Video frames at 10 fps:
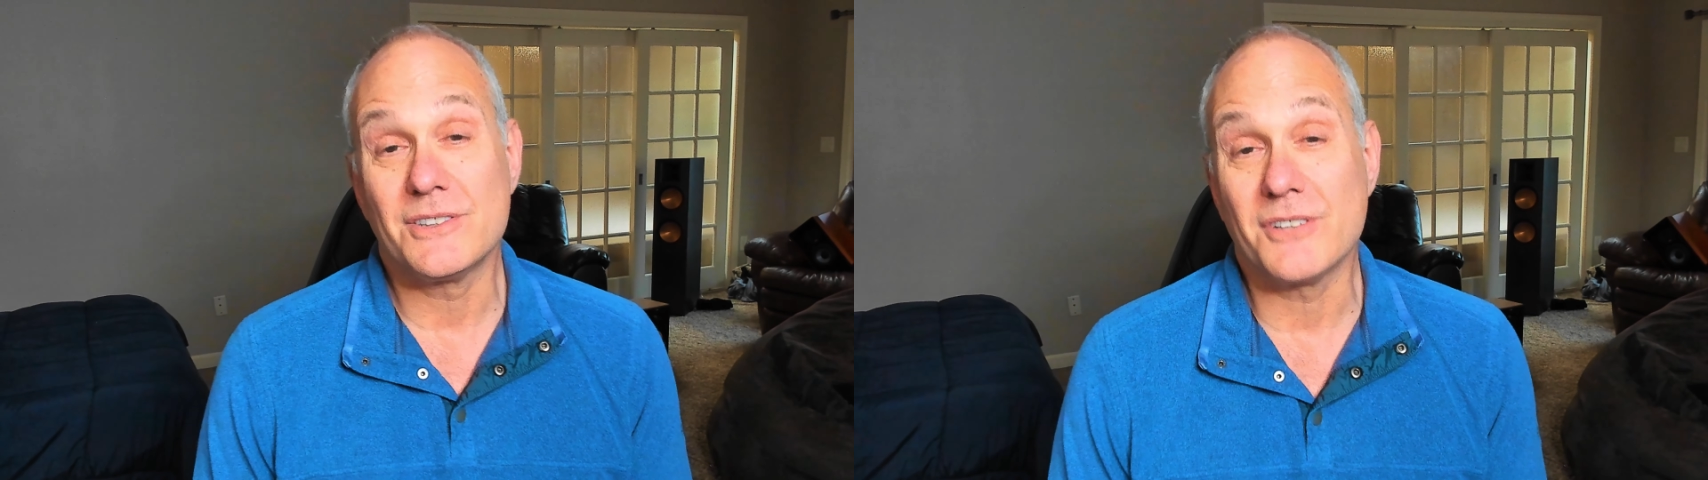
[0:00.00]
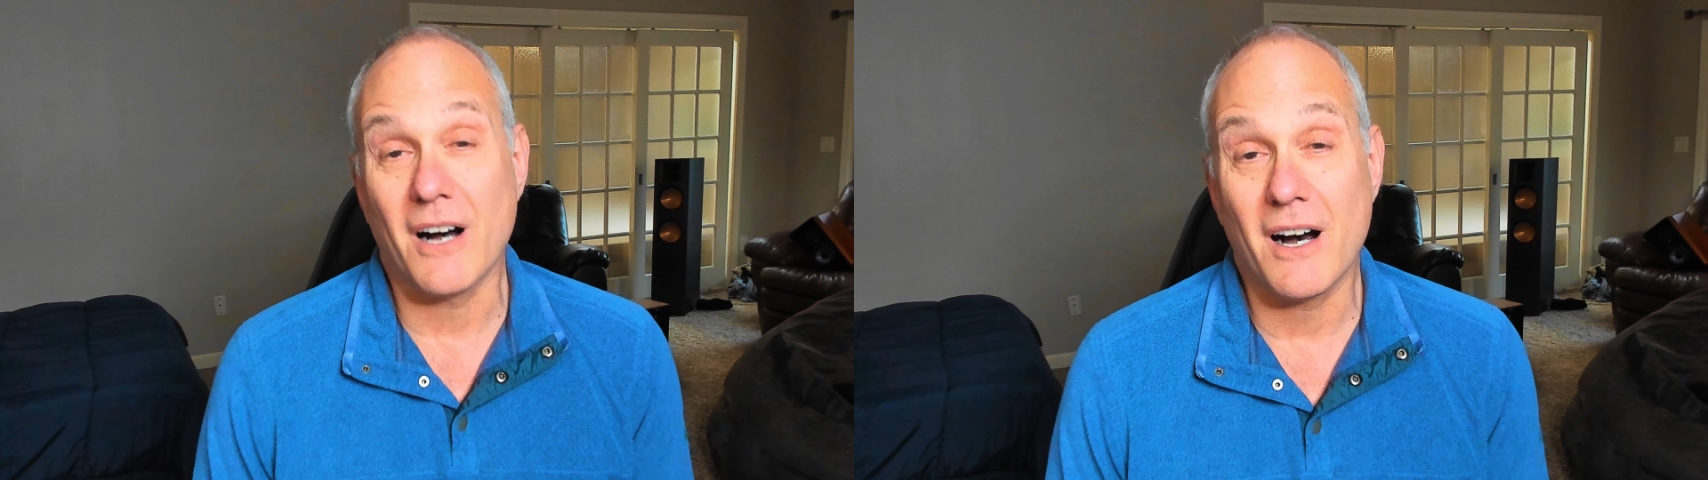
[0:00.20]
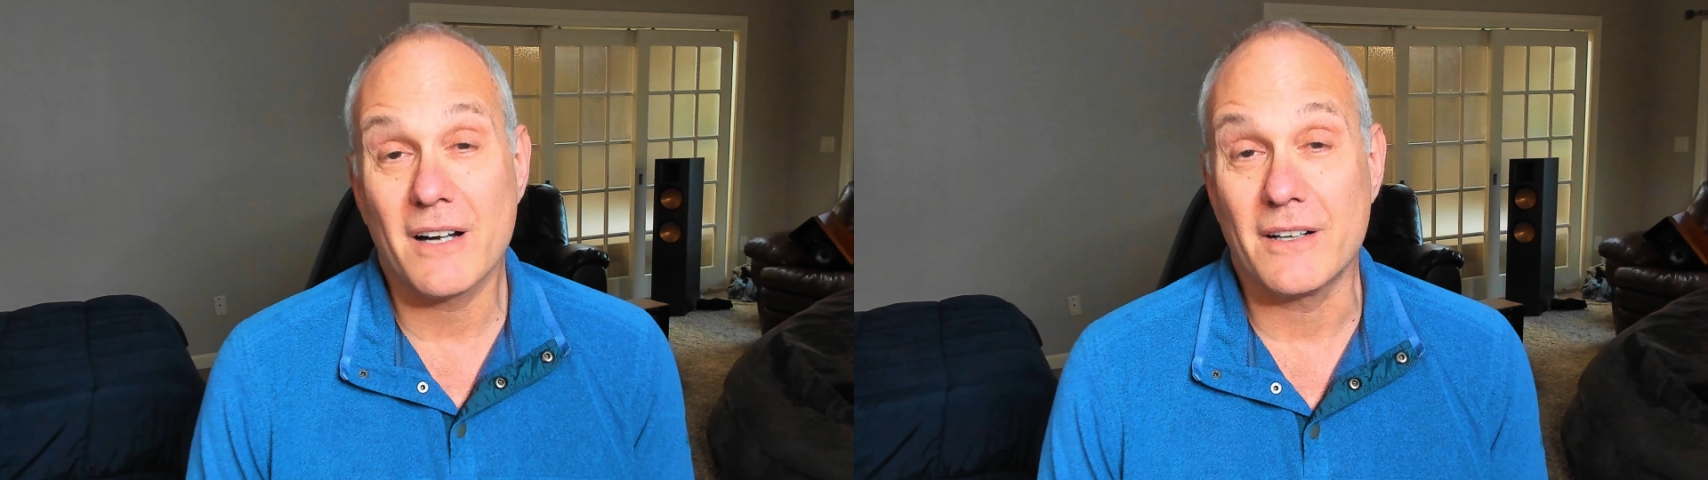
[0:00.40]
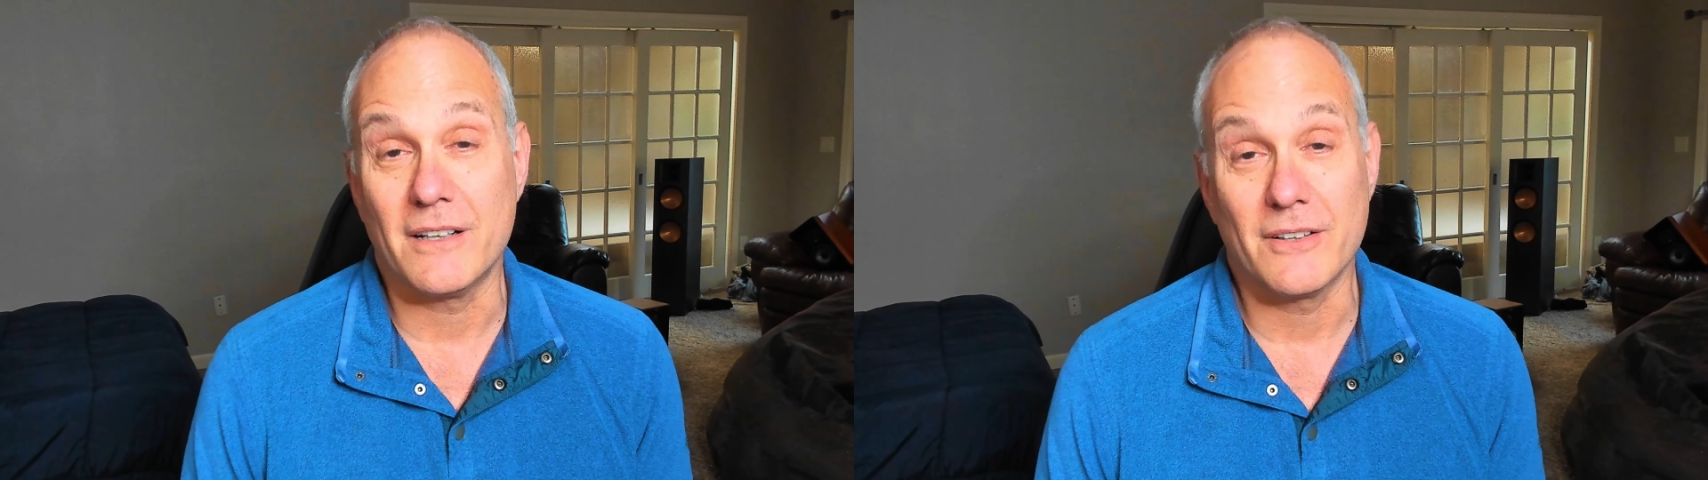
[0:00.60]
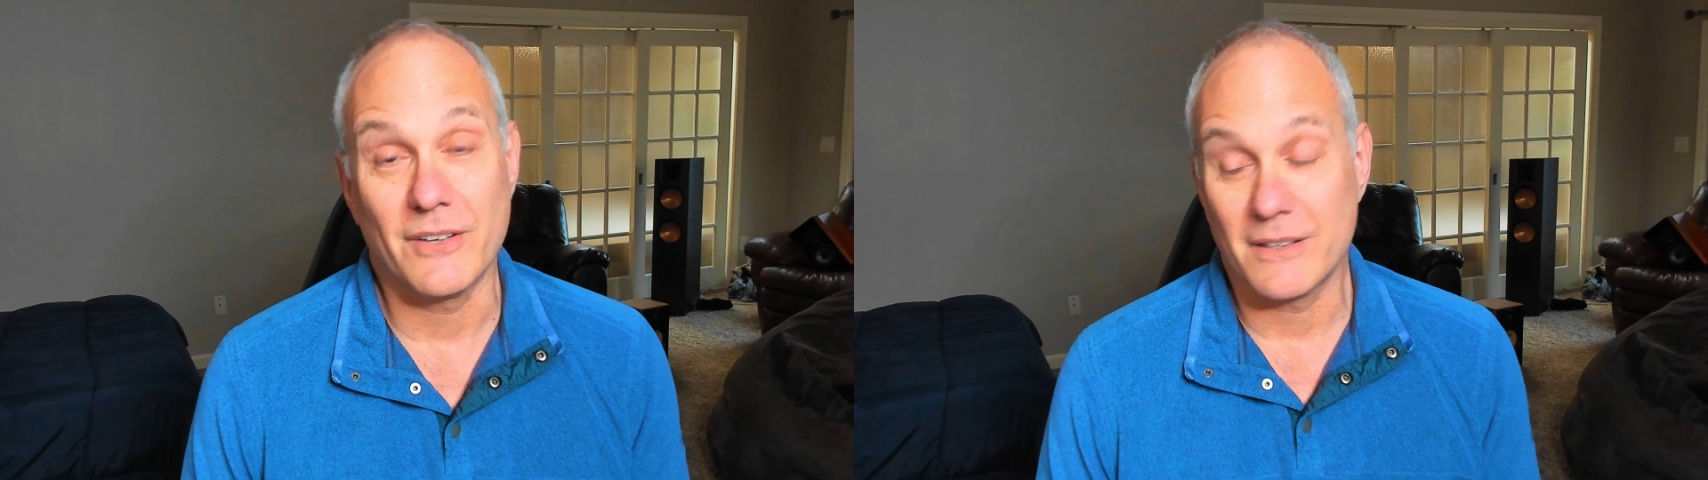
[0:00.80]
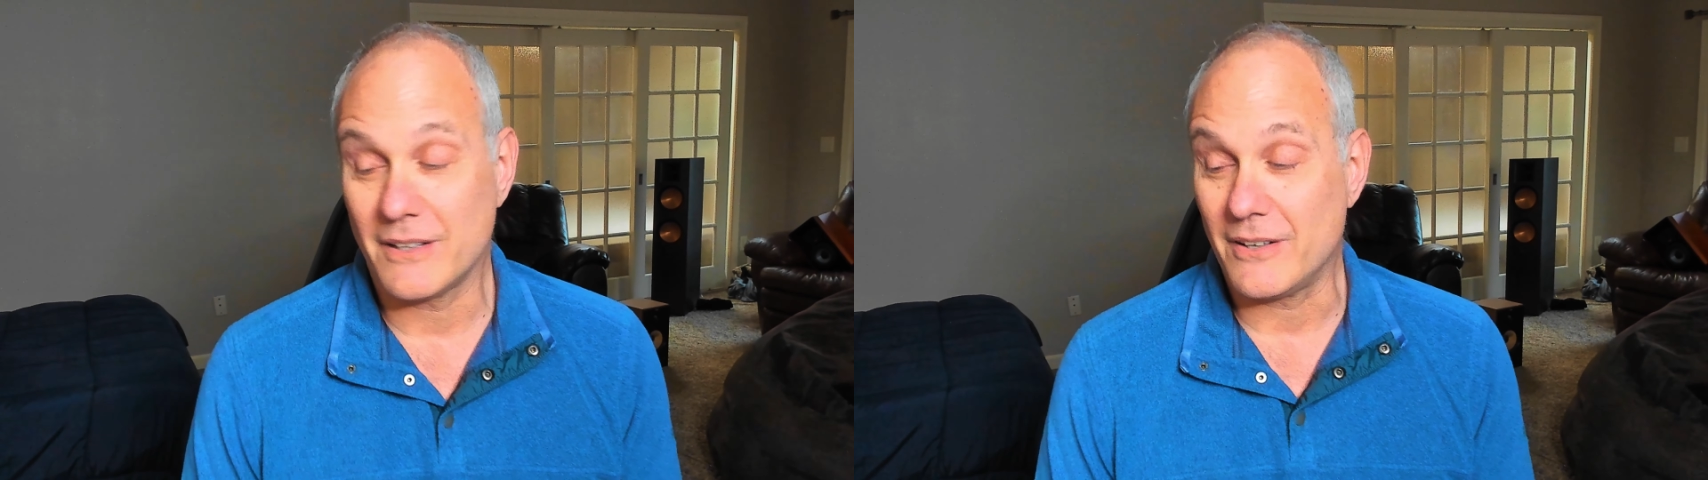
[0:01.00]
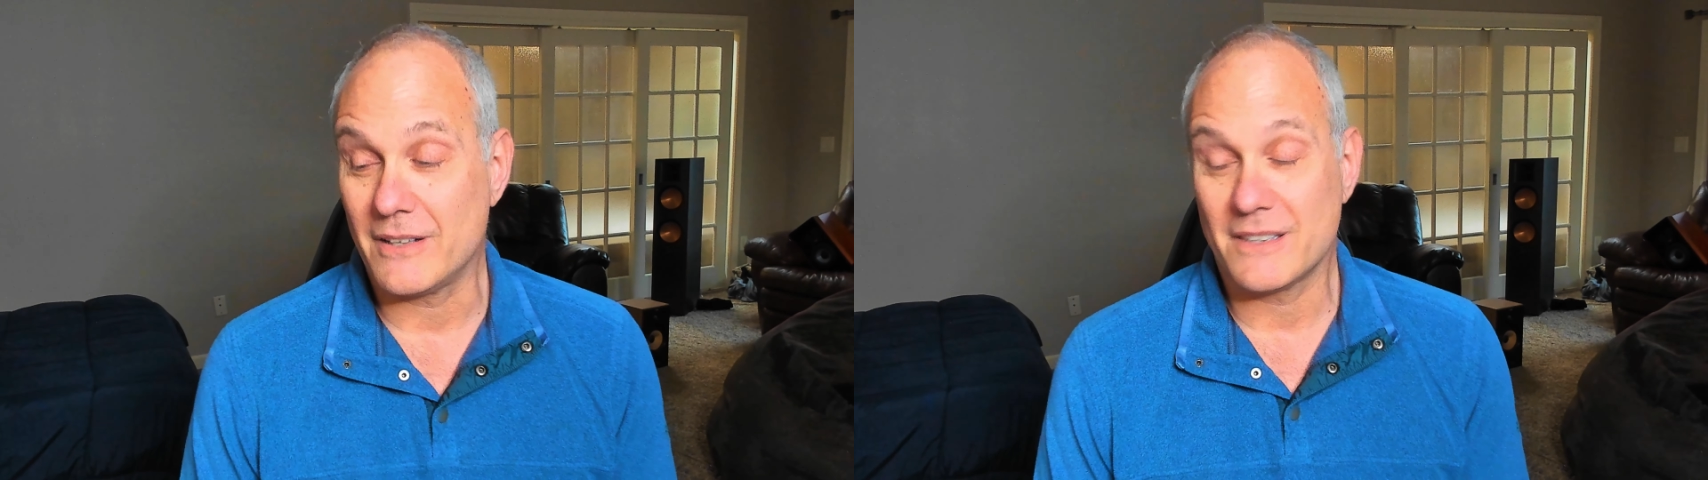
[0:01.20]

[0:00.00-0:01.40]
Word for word: daughter or, or